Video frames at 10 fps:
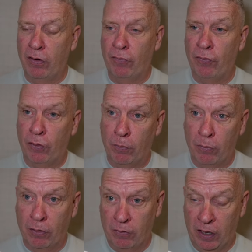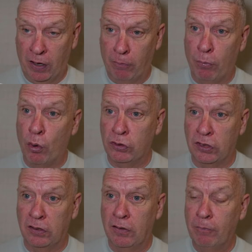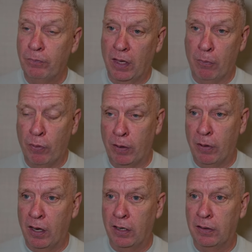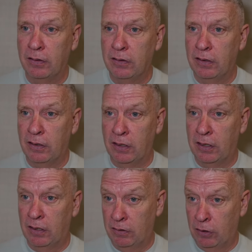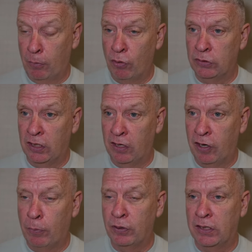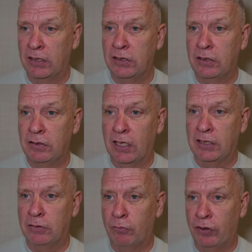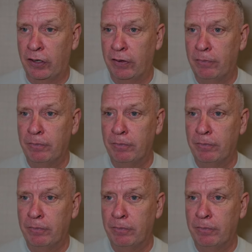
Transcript: for boxing and primarily the boxer that he represents, Tyson Fury.